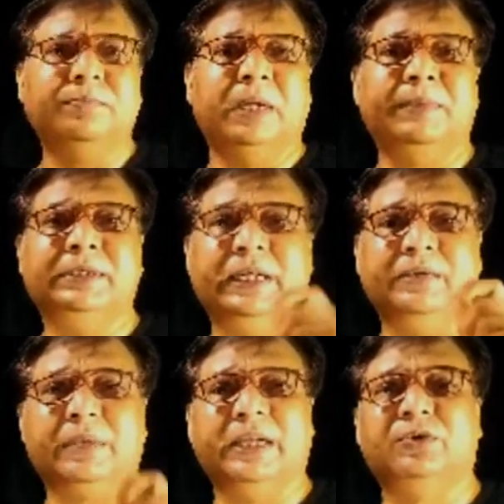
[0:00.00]
maybe 10
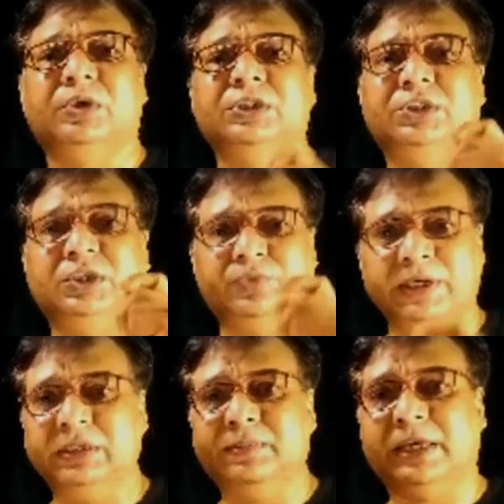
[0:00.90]
microliter, 20
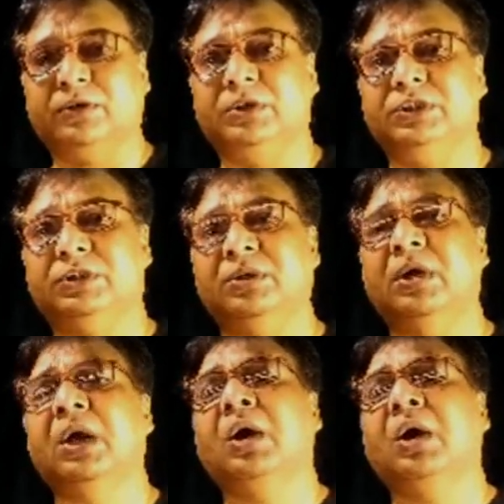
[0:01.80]
microliter,